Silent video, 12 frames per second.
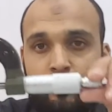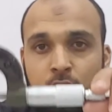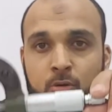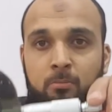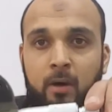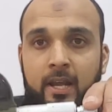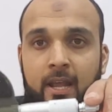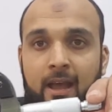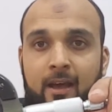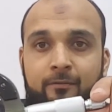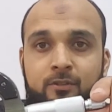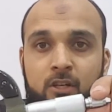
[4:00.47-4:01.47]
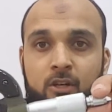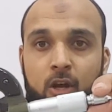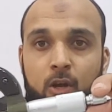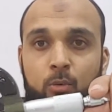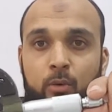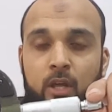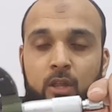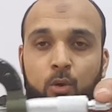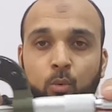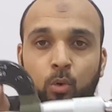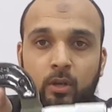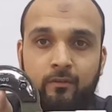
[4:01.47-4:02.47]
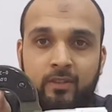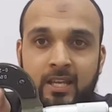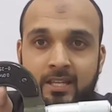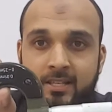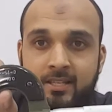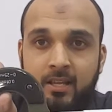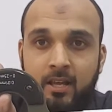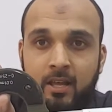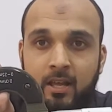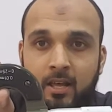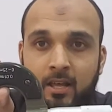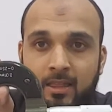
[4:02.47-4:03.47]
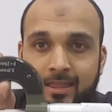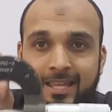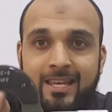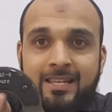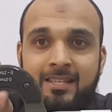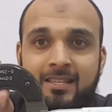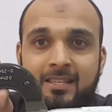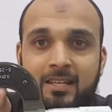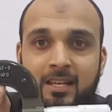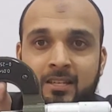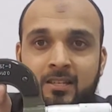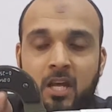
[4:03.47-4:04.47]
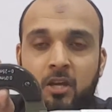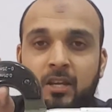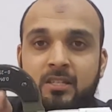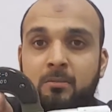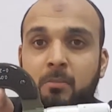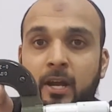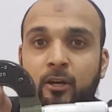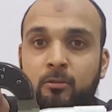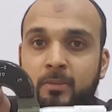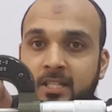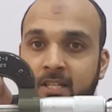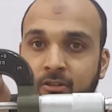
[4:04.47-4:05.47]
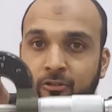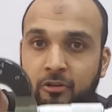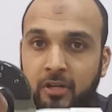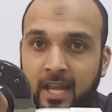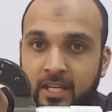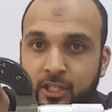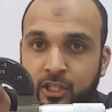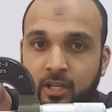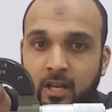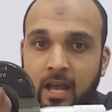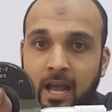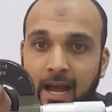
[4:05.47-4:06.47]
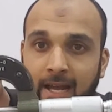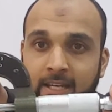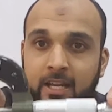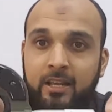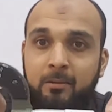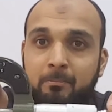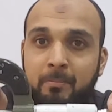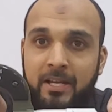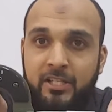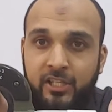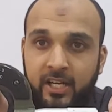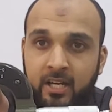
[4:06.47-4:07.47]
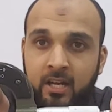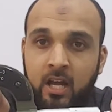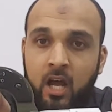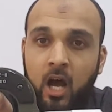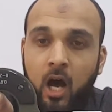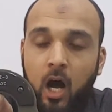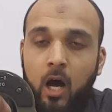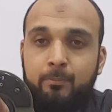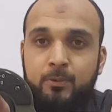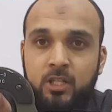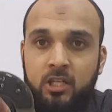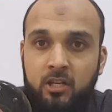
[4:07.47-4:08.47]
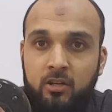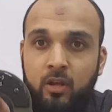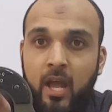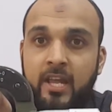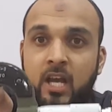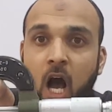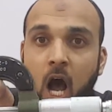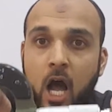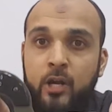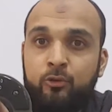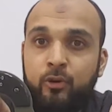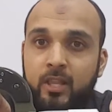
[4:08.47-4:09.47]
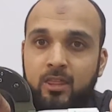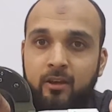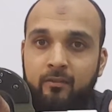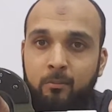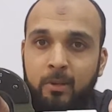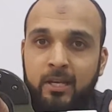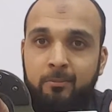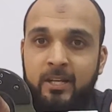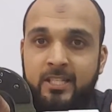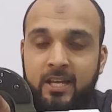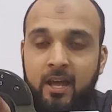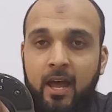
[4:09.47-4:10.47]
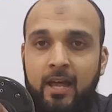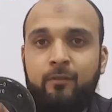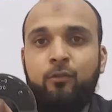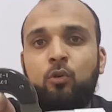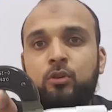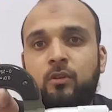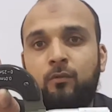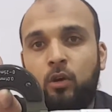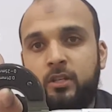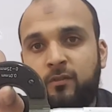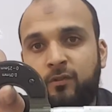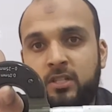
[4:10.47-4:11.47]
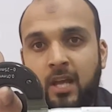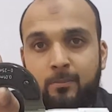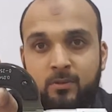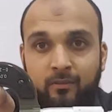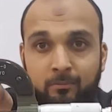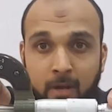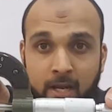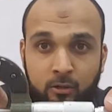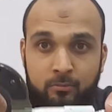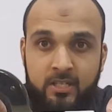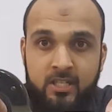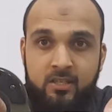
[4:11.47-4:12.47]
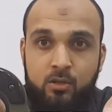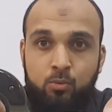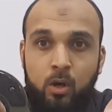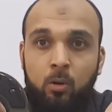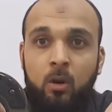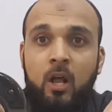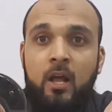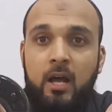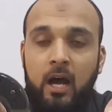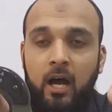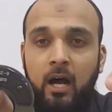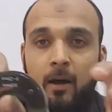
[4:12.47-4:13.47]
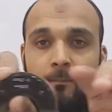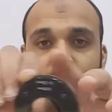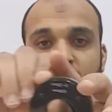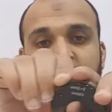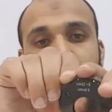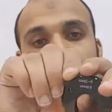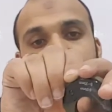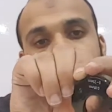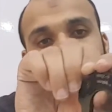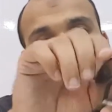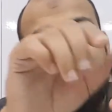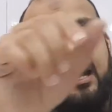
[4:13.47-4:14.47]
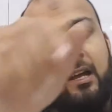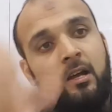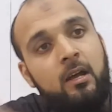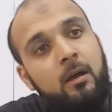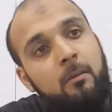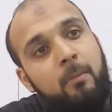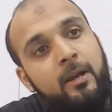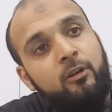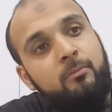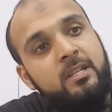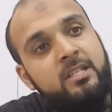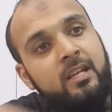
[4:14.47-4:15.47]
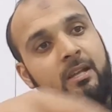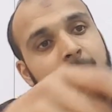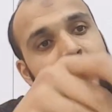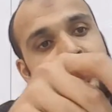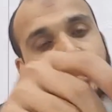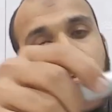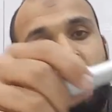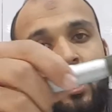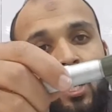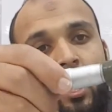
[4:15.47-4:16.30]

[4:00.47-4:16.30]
you might have to go with one of these. This is known as a micrometer screw gauge, and it can measure up to 1/100th of a millimeter. And of course you've got different types of micrometers as well. This particular micrometer can measure